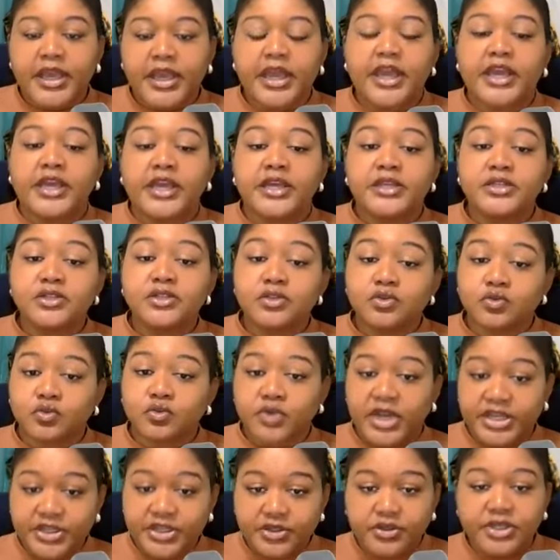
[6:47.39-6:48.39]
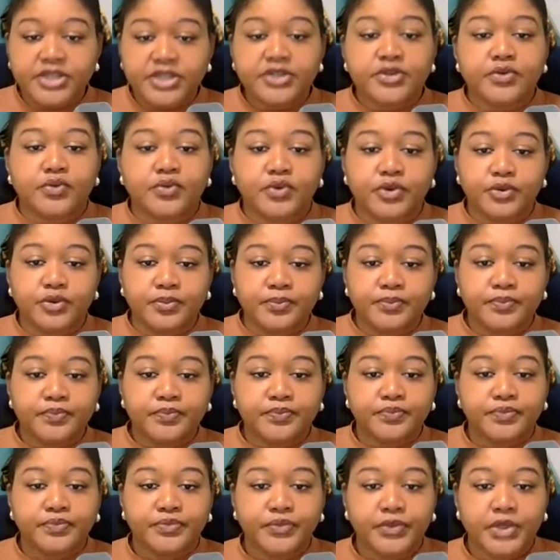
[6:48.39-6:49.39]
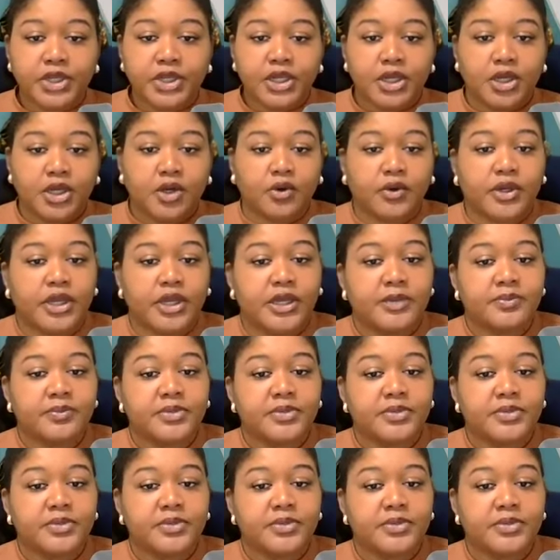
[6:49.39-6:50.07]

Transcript: and regulate the room, okay?